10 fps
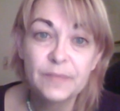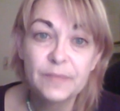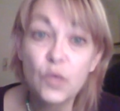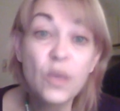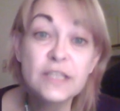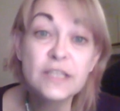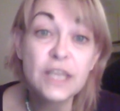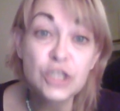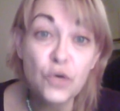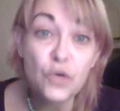The ones
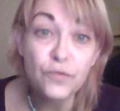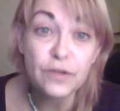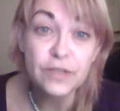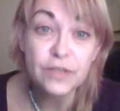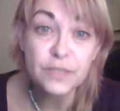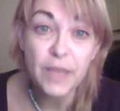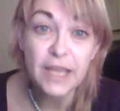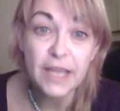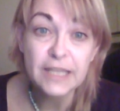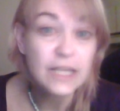that don't feel this
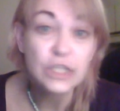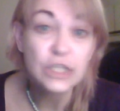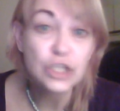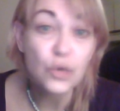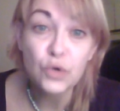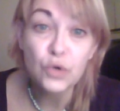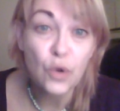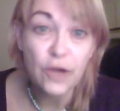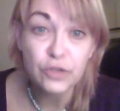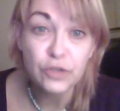pain don't know
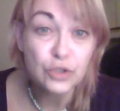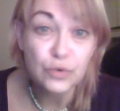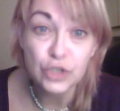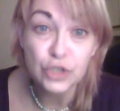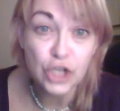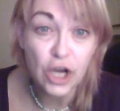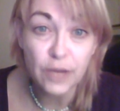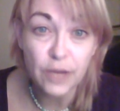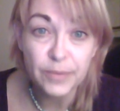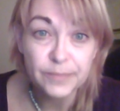how to do the
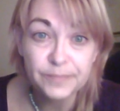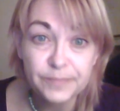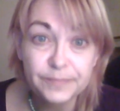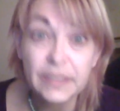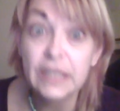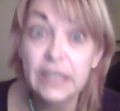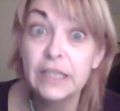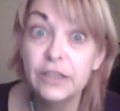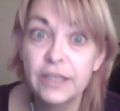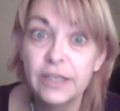job.
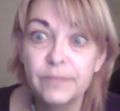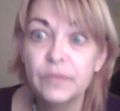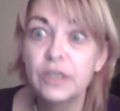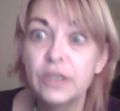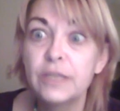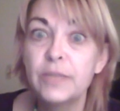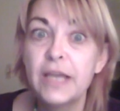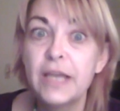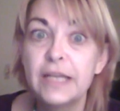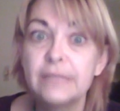Clearly, look at the
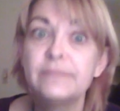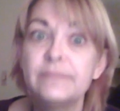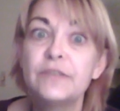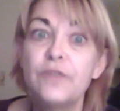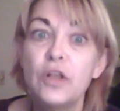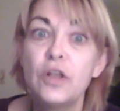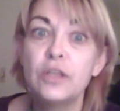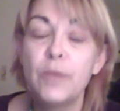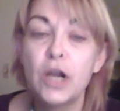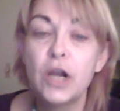planet, it's
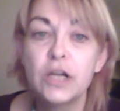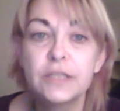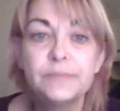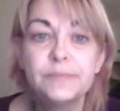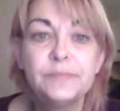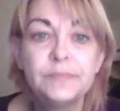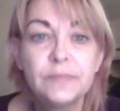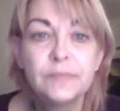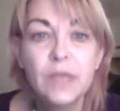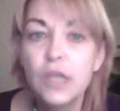falling apart.
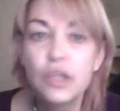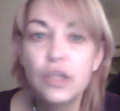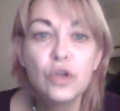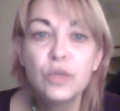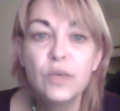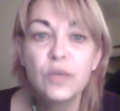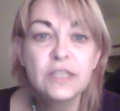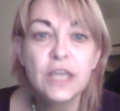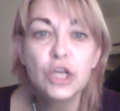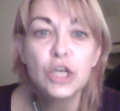The only
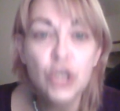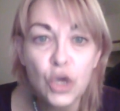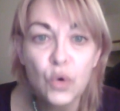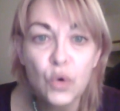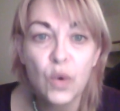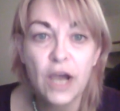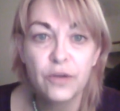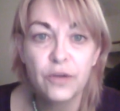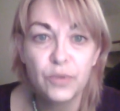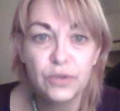ones that know
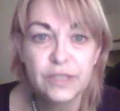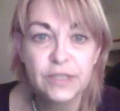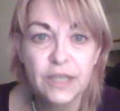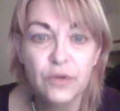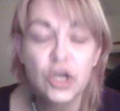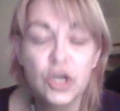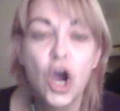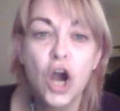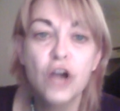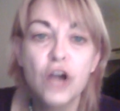how to pull this out
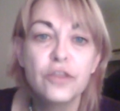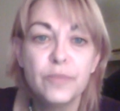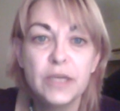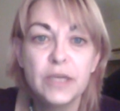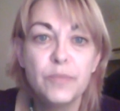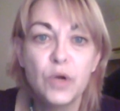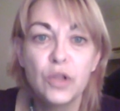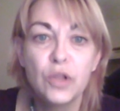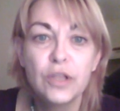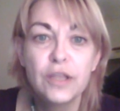are the
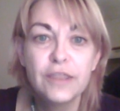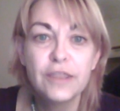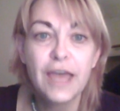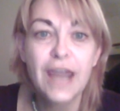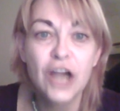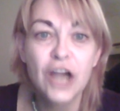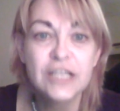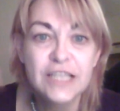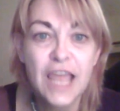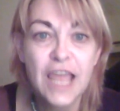people that are
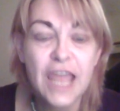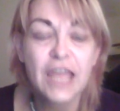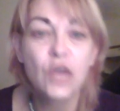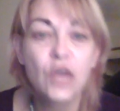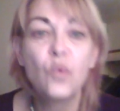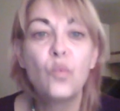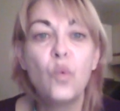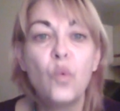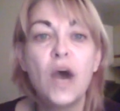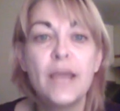saying,
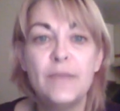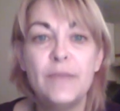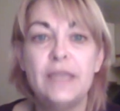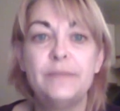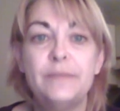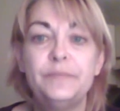why me?